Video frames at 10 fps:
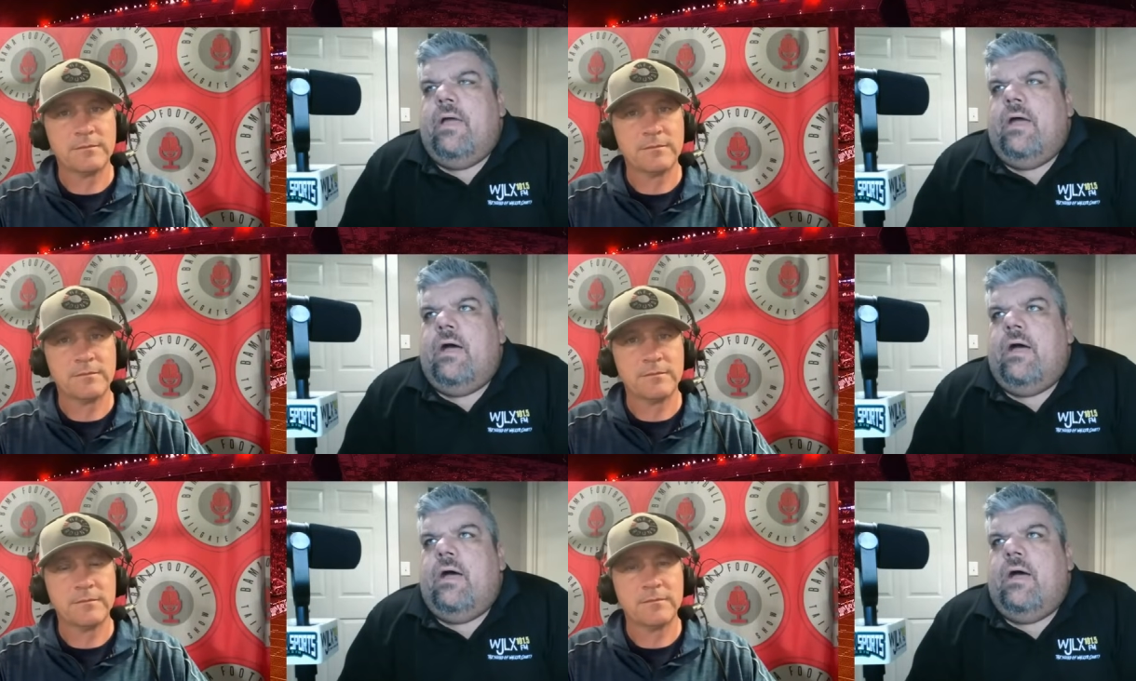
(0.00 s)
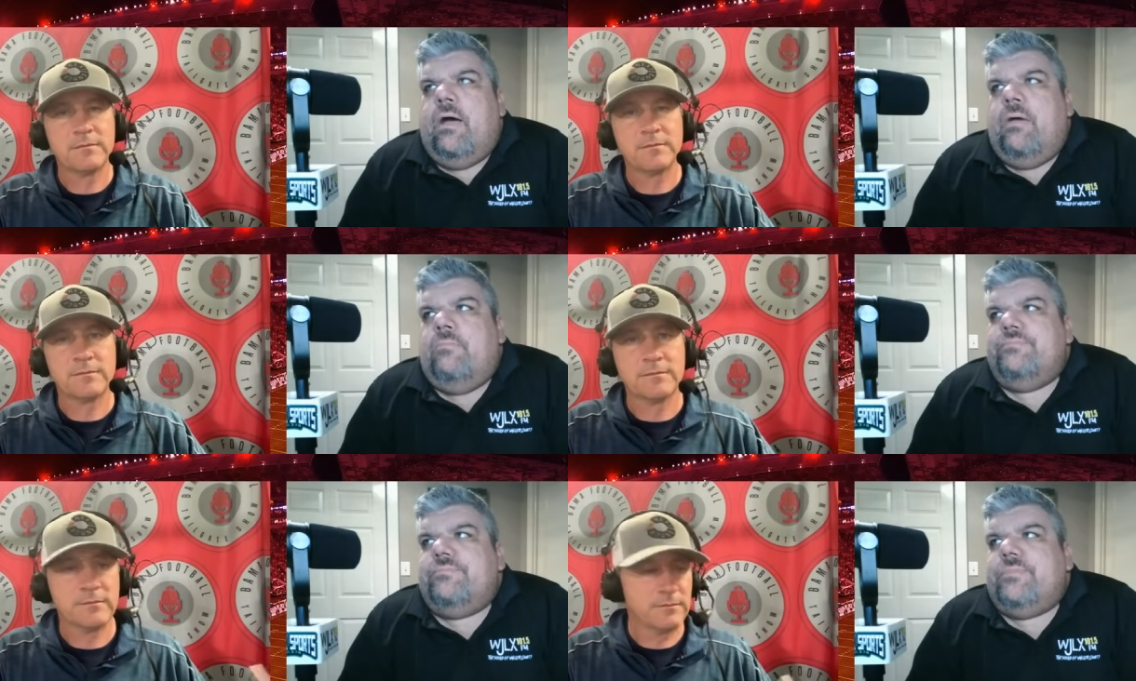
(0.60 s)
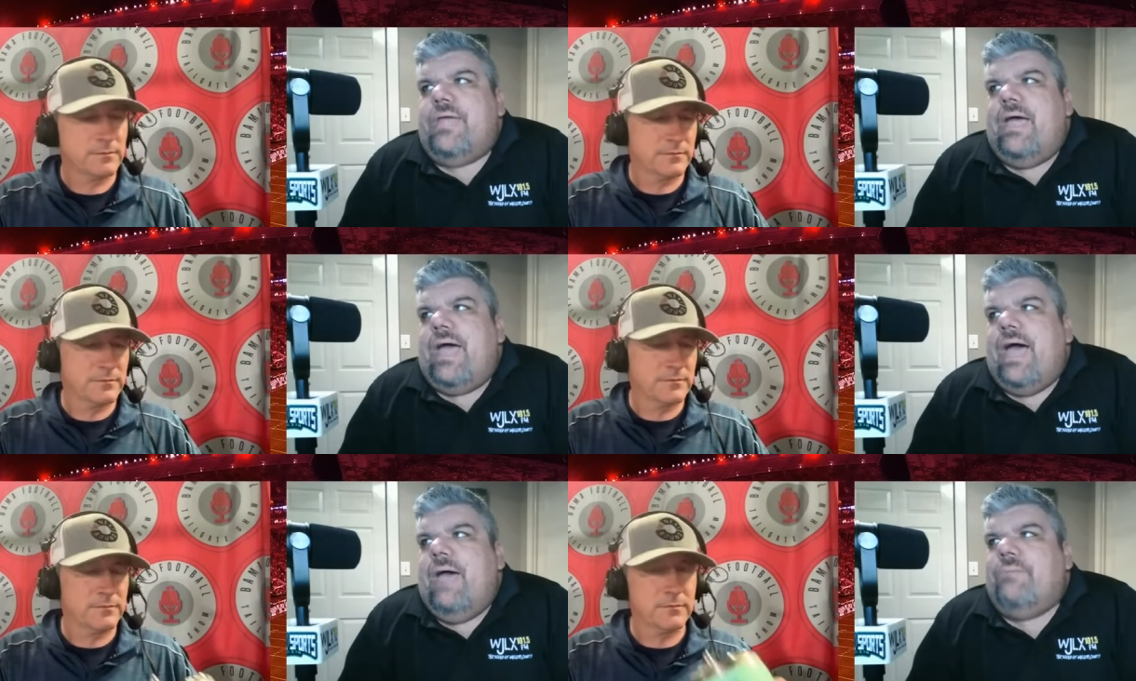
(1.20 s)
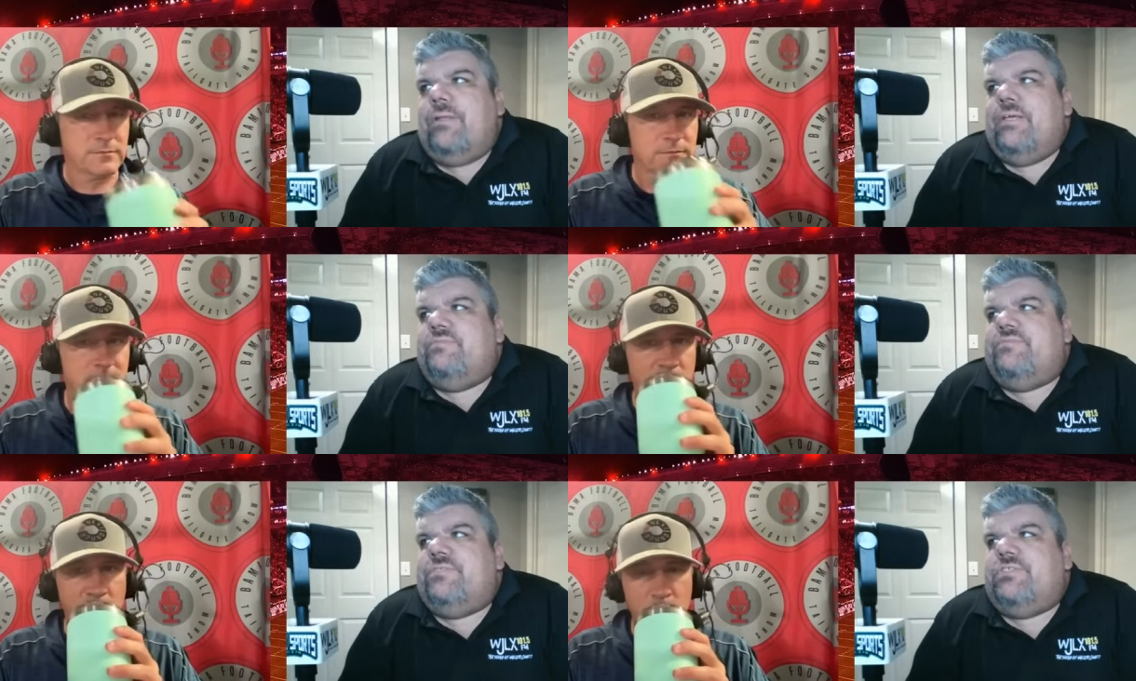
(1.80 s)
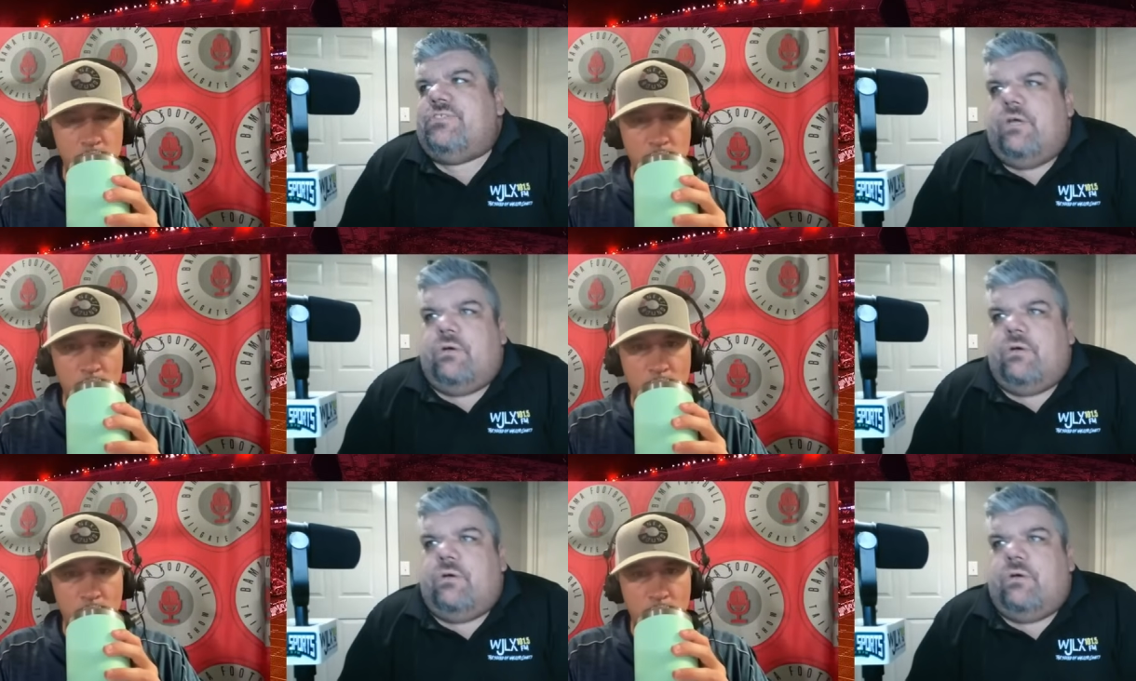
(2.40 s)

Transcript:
Speaker 1: I believe so.